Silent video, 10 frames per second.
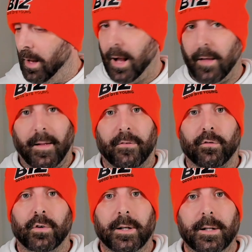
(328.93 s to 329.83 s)
And that's
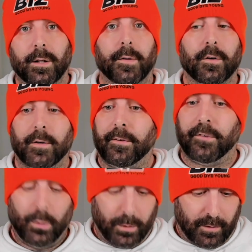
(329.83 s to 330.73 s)
really all there is
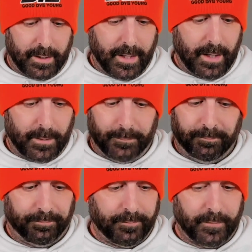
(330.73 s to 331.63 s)
to it right now.
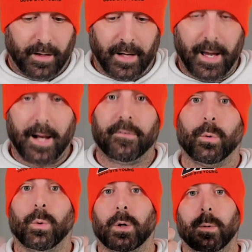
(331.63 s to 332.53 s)
I got it to
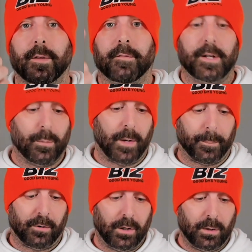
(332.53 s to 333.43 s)
work with the VideoMic
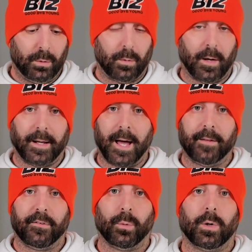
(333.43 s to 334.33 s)
Pro. I got it
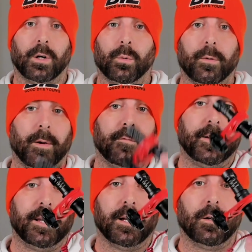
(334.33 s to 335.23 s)
to work with my
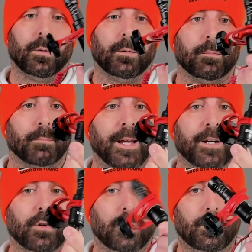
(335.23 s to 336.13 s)

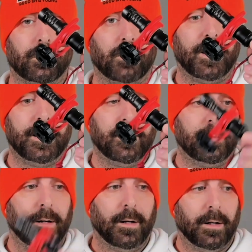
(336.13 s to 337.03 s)
VideoMicro right
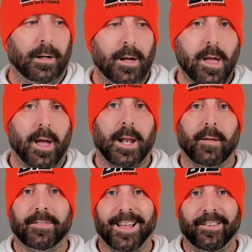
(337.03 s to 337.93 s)
here. And I've
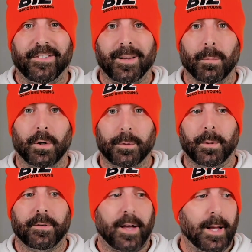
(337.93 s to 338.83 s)
tested it multiple
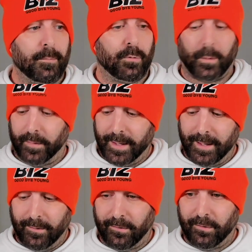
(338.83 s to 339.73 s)
times with
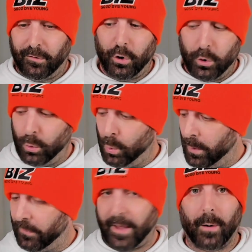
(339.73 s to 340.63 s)
these two
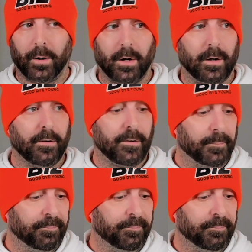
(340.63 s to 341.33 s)
sound cards.